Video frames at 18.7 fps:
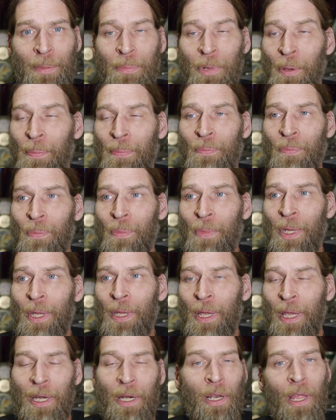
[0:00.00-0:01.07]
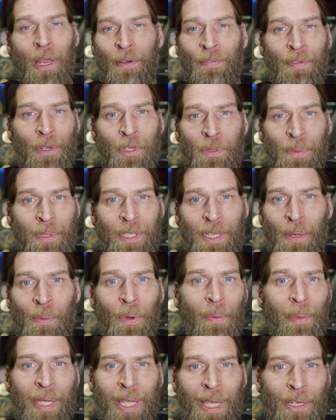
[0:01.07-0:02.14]
But And a lot of folks would say,
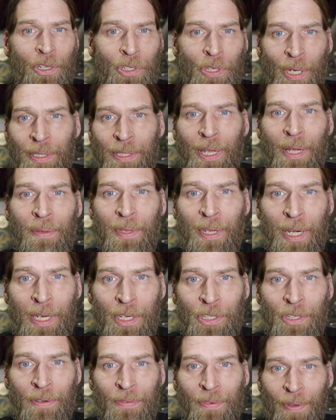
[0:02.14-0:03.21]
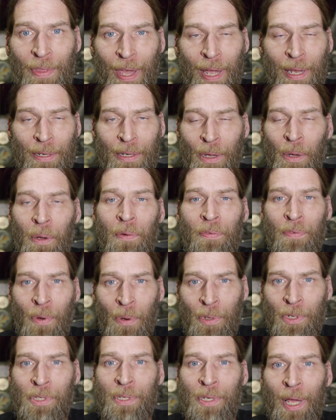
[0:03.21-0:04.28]
well, we can't shut down the nation for that. No, of
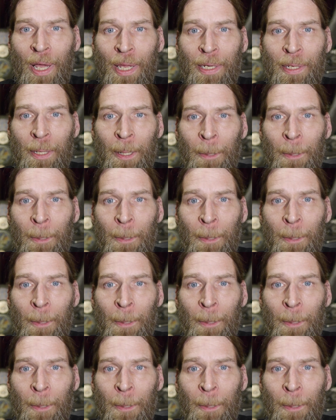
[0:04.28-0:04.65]
course not.